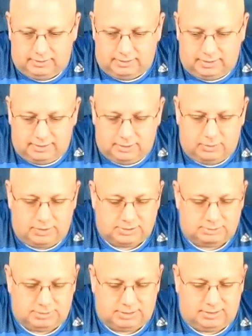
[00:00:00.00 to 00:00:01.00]
Then the
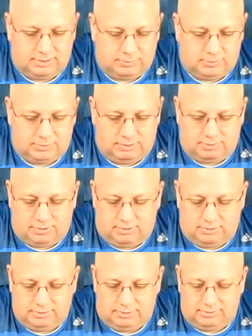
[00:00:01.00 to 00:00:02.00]
question becomes, is you have
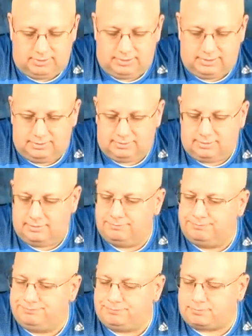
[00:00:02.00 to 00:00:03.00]
all these idiots
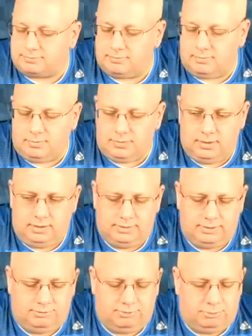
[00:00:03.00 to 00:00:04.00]

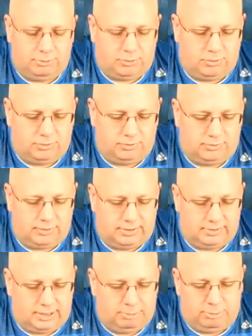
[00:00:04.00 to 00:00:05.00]
and different boards
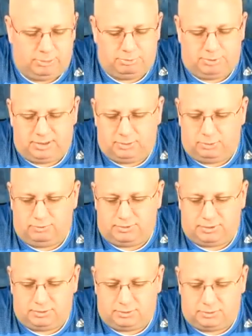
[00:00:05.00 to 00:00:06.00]
like Diaper and P
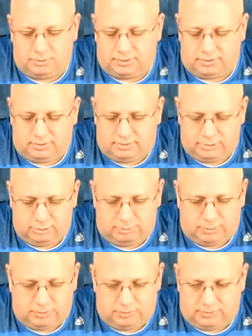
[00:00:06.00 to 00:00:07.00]
Review and all these
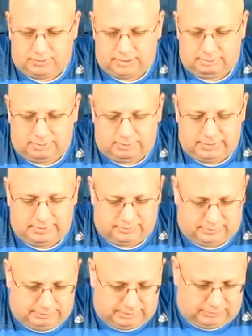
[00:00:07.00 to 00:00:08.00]
boards talking about what's
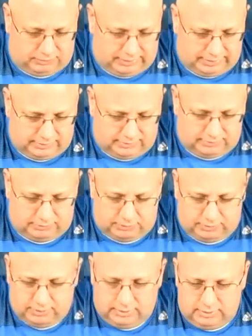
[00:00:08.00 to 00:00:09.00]
the best lens
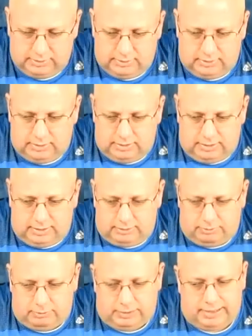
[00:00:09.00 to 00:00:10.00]
for you
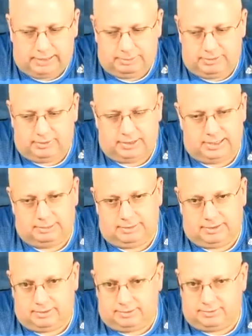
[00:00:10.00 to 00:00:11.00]
know, we're not going to be talking
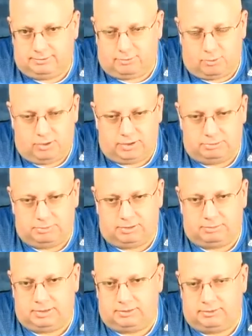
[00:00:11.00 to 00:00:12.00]
about 400
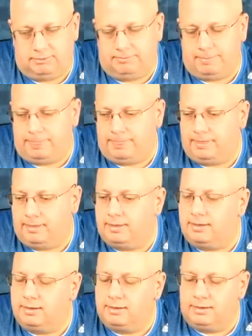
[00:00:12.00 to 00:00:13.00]
millimeter,
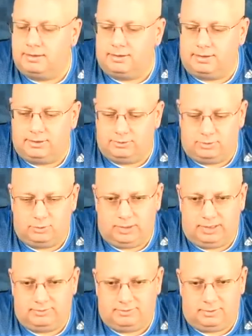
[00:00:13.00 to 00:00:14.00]
you know, two
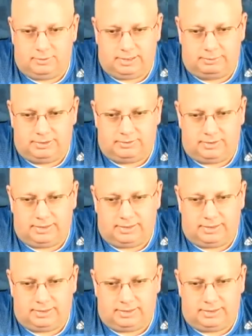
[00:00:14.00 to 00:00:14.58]
eights here. We're not going to be